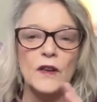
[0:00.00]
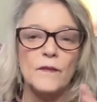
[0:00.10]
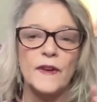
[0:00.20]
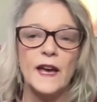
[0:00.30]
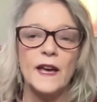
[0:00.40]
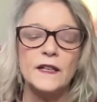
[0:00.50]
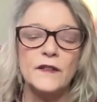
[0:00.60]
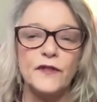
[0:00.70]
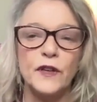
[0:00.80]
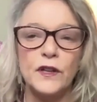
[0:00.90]
Begin to
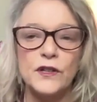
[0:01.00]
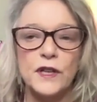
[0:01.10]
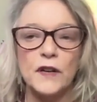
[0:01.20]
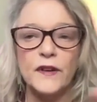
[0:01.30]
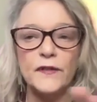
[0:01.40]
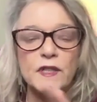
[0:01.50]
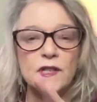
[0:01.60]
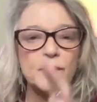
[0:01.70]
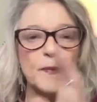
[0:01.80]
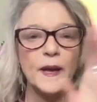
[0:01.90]
feel yourself even
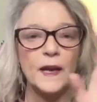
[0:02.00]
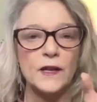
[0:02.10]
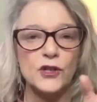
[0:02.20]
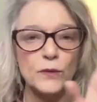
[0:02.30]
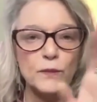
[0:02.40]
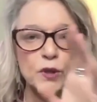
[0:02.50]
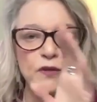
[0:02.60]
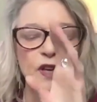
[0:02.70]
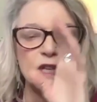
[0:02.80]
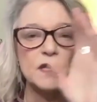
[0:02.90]
spinning as you're
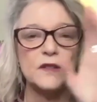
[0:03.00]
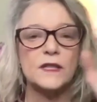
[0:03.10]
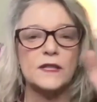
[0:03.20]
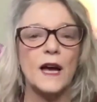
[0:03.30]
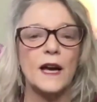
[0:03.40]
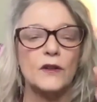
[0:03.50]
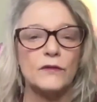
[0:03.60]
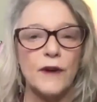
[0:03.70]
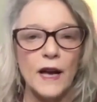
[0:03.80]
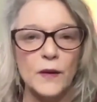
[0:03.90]
moving into these higher
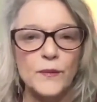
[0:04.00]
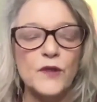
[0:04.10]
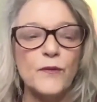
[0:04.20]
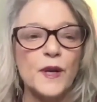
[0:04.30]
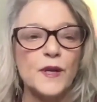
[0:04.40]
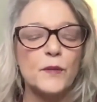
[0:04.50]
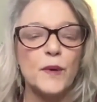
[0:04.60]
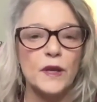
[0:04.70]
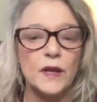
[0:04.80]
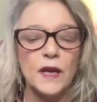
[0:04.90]
realms of
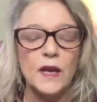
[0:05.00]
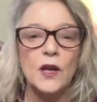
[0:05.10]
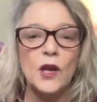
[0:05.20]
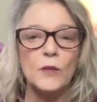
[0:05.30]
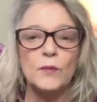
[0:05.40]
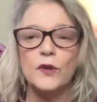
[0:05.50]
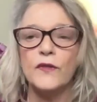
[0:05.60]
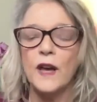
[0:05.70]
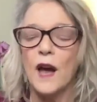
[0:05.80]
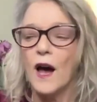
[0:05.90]
possibility,
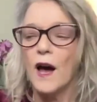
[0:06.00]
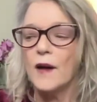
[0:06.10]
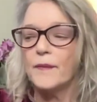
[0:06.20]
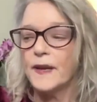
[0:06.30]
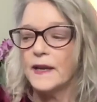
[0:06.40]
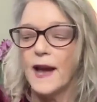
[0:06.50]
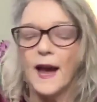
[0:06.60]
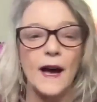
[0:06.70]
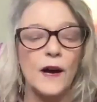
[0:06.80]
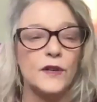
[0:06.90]
moving up and
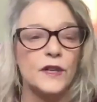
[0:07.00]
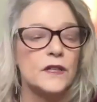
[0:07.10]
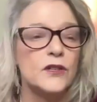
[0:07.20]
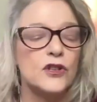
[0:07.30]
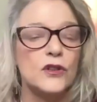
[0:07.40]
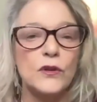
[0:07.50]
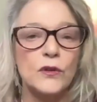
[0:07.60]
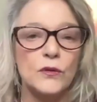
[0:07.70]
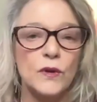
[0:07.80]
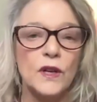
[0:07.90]
out
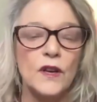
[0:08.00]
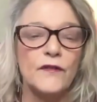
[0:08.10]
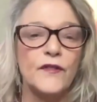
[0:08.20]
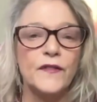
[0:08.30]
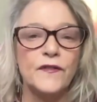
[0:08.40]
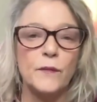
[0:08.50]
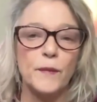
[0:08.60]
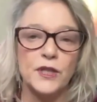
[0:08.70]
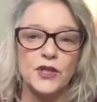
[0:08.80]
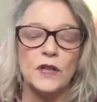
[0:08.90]
into fifth
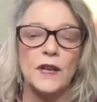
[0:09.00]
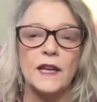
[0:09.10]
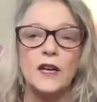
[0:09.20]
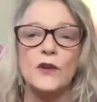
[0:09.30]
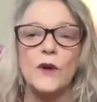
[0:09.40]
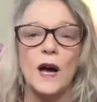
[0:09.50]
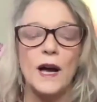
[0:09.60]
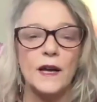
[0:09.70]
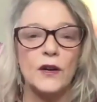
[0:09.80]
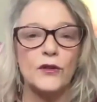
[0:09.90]
dimension. Let it go
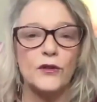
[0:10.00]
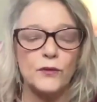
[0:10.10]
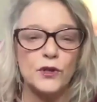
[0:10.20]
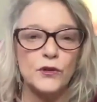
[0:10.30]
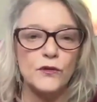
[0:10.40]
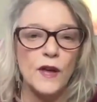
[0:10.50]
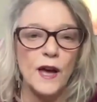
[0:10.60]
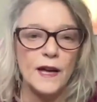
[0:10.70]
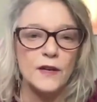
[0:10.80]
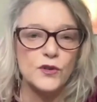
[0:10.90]
higher through the
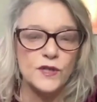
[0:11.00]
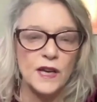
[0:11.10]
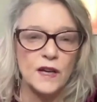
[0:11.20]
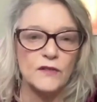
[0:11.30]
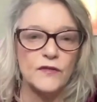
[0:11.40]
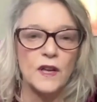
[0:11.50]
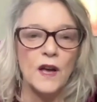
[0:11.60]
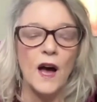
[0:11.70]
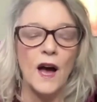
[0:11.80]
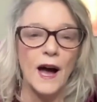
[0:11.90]
higher self
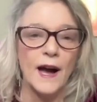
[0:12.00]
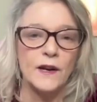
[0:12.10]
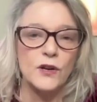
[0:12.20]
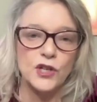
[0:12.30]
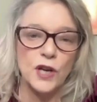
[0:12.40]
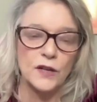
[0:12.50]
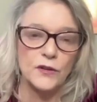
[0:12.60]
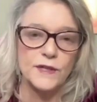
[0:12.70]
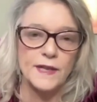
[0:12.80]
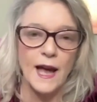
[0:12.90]
higher
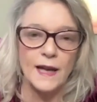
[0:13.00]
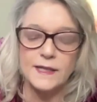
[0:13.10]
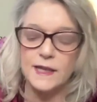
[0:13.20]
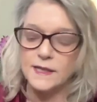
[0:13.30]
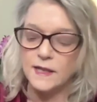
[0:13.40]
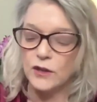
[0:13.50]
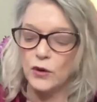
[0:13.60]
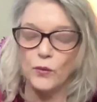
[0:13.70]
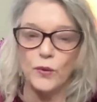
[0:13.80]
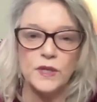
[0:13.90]
chakras, accessing the
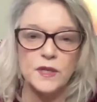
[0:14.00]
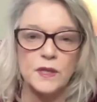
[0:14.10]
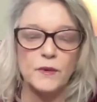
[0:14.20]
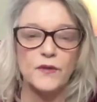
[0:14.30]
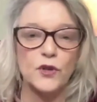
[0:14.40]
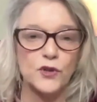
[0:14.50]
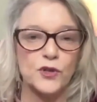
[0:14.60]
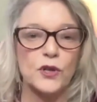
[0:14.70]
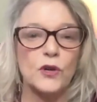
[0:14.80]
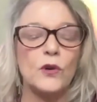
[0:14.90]
wisdom of your
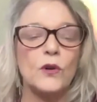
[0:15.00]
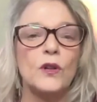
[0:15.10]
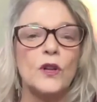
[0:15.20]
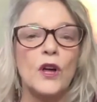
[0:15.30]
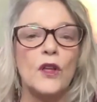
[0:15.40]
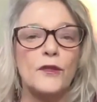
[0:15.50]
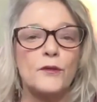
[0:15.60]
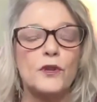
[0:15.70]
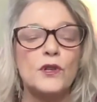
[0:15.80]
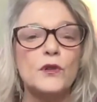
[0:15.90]
soul
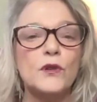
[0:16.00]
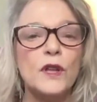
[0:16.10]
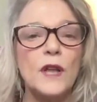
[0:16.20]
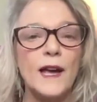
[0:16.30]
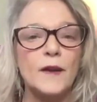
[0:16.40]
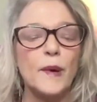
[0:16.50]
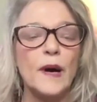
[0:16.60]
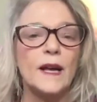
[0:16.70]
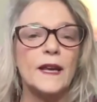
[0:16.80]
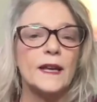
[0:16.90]
through the light
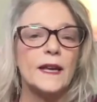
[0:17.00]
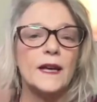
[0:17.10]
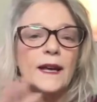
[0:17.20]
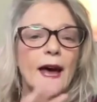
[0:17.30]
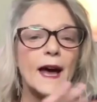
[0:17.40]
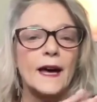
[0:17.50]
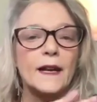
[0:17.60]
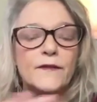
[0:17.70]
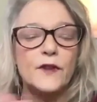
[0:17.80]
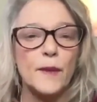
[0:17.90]
body, again, out
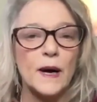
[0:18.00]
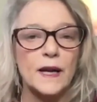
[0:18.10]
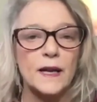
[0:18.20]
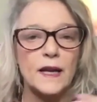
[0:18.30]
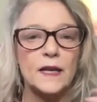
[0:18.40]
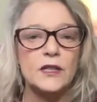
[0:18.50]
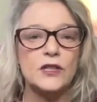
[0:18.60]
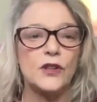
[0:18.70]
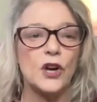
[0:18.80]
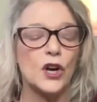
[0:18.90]
of the mind
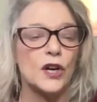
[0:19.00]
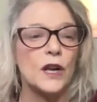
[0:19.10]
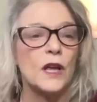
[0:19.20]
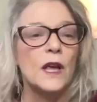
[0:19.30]
into the heart.